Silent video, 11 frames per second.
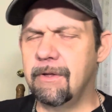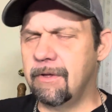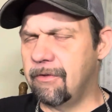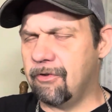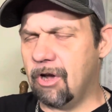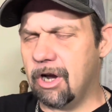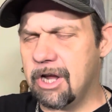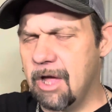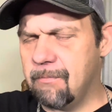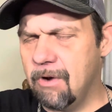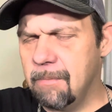So I
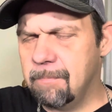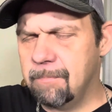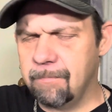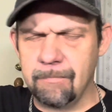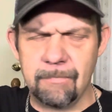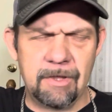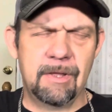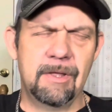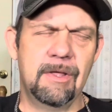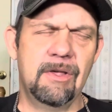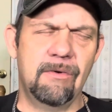come from.
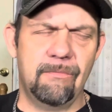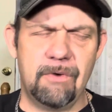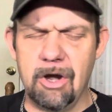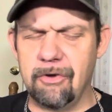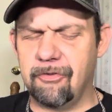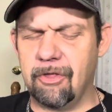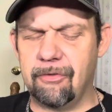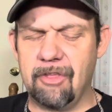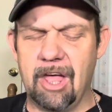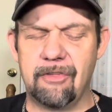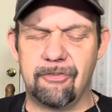Versus
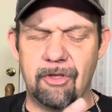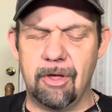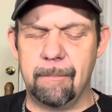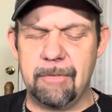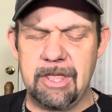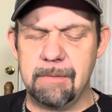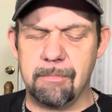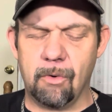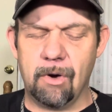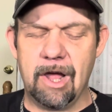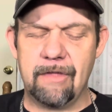some people,
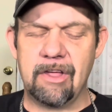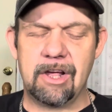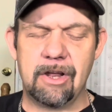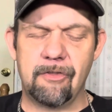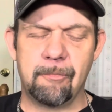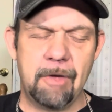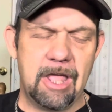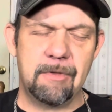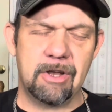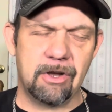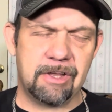right? They can just
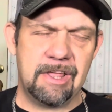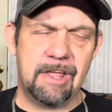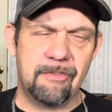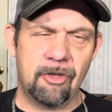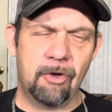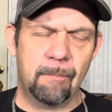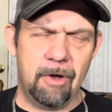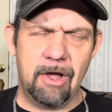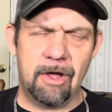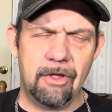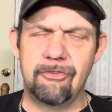baby their kids so
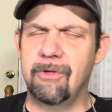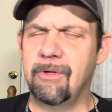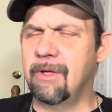much.